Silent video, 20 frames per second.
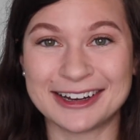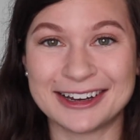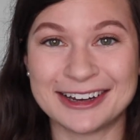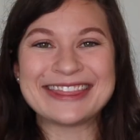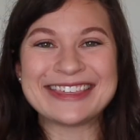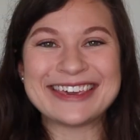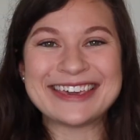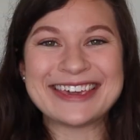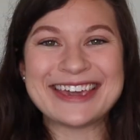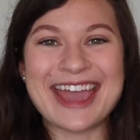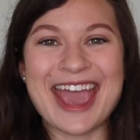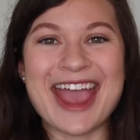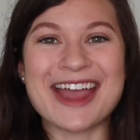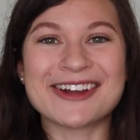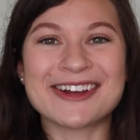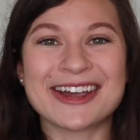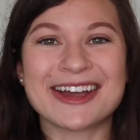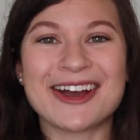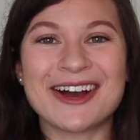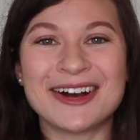The
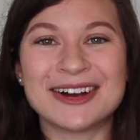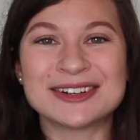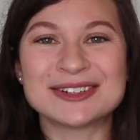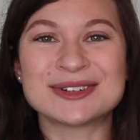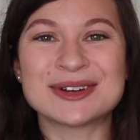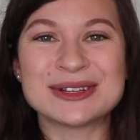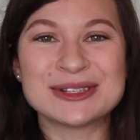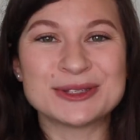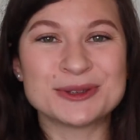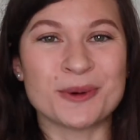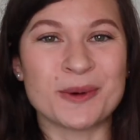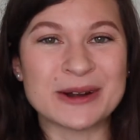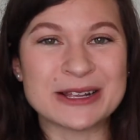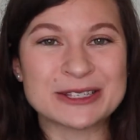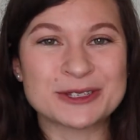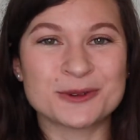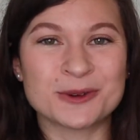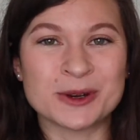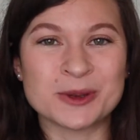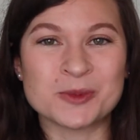Erin Condren
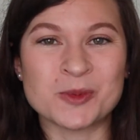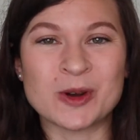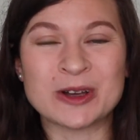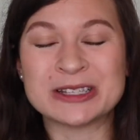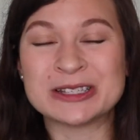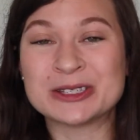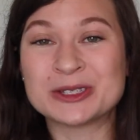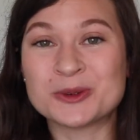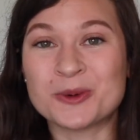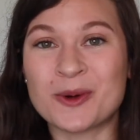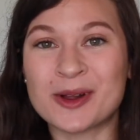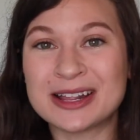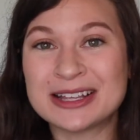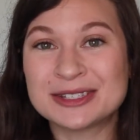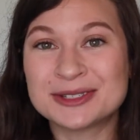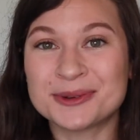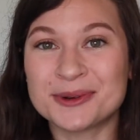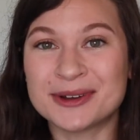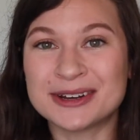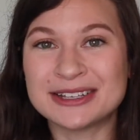
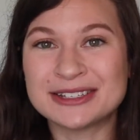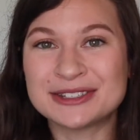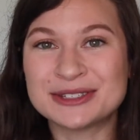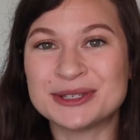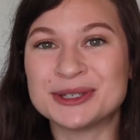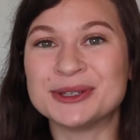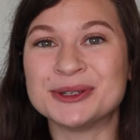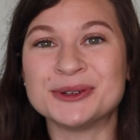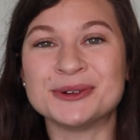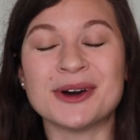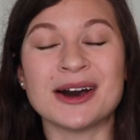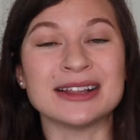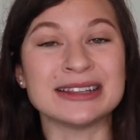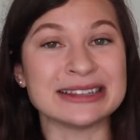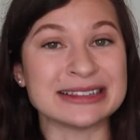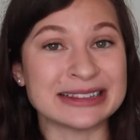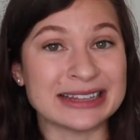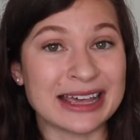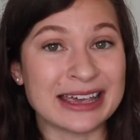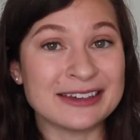2021-2022
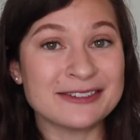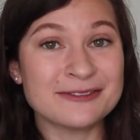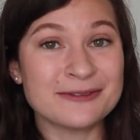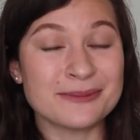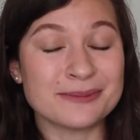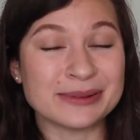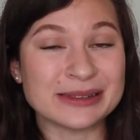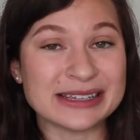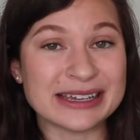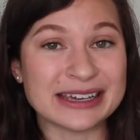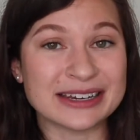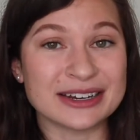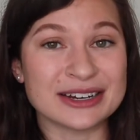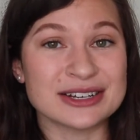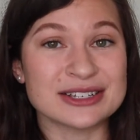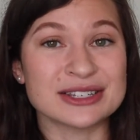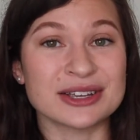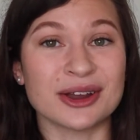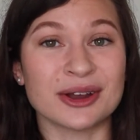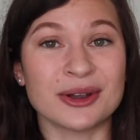Life
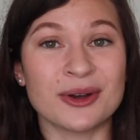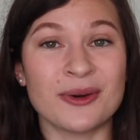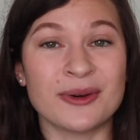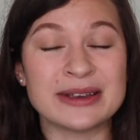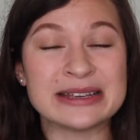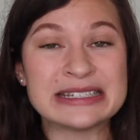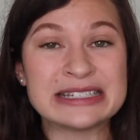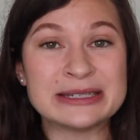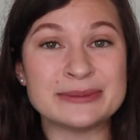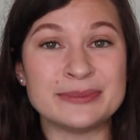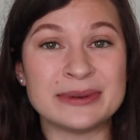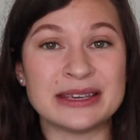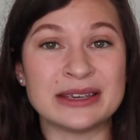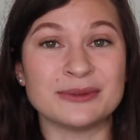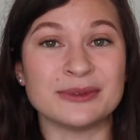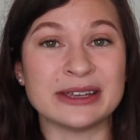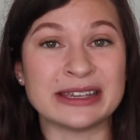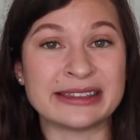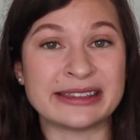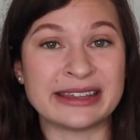Planners are going to be
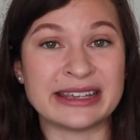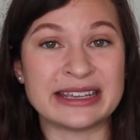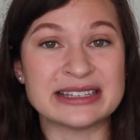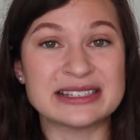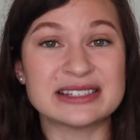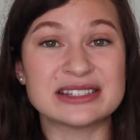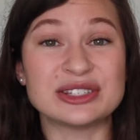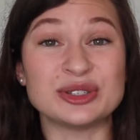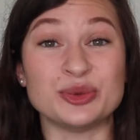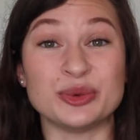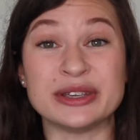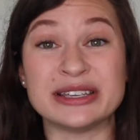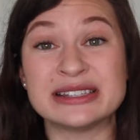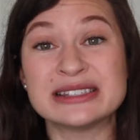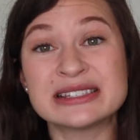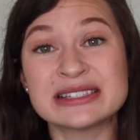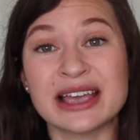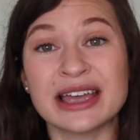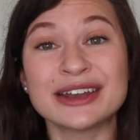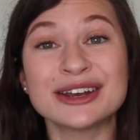released to
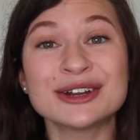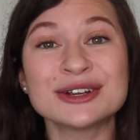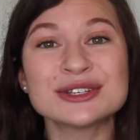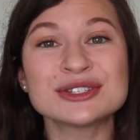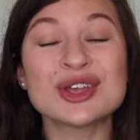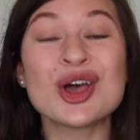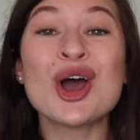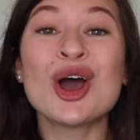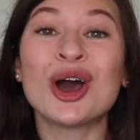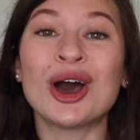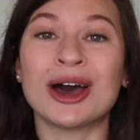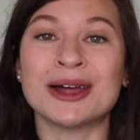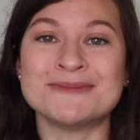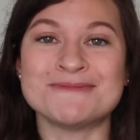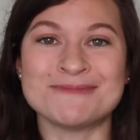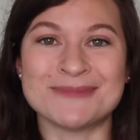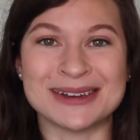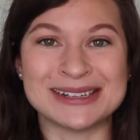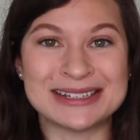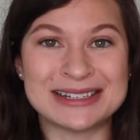insiders
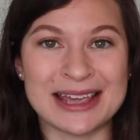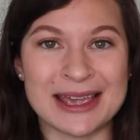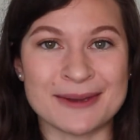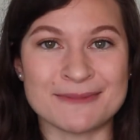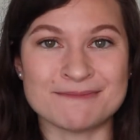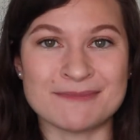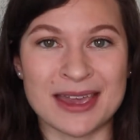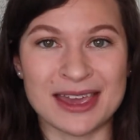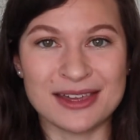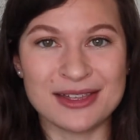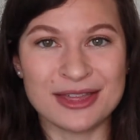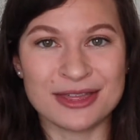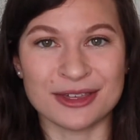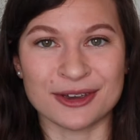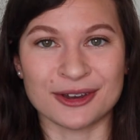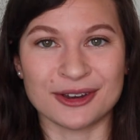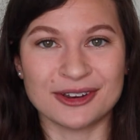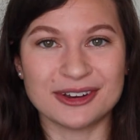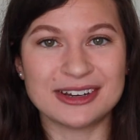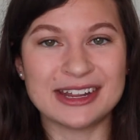on Monday, May
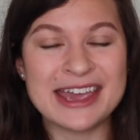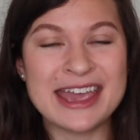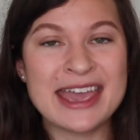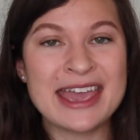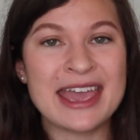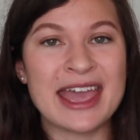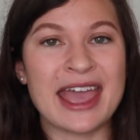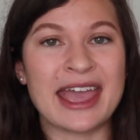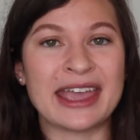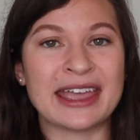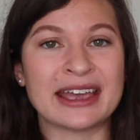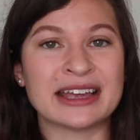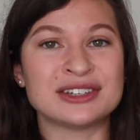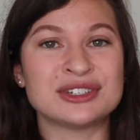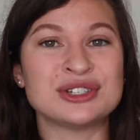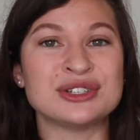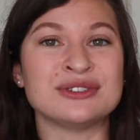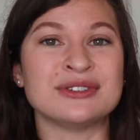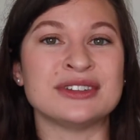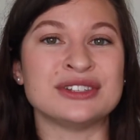3rd, and
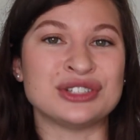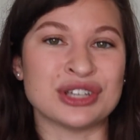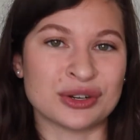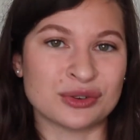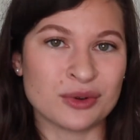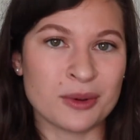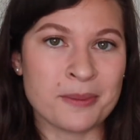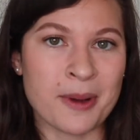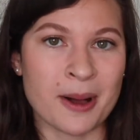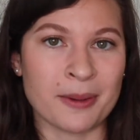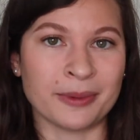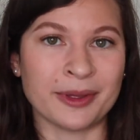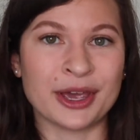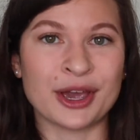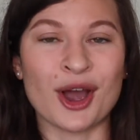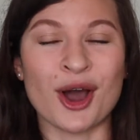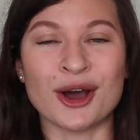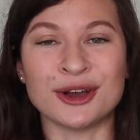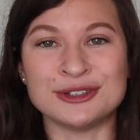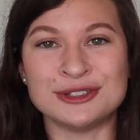to the general
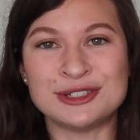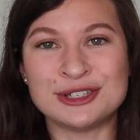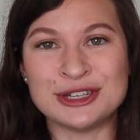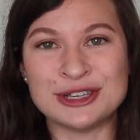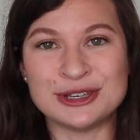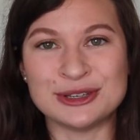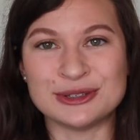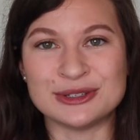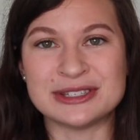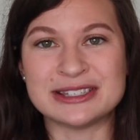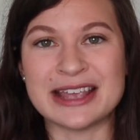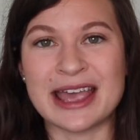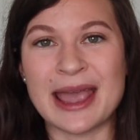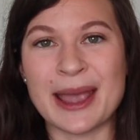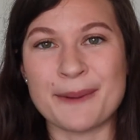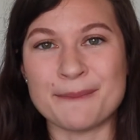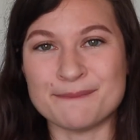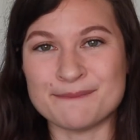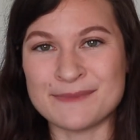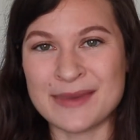public on Tuesday,
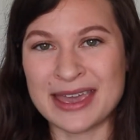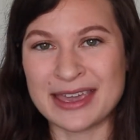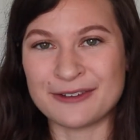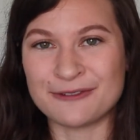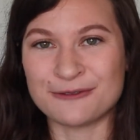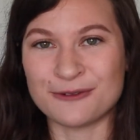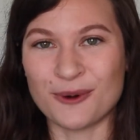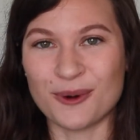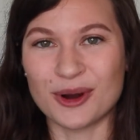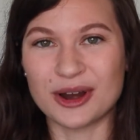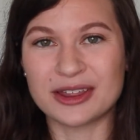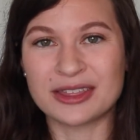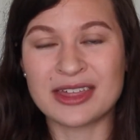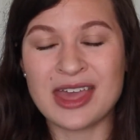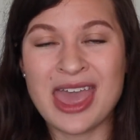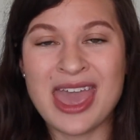May 4th.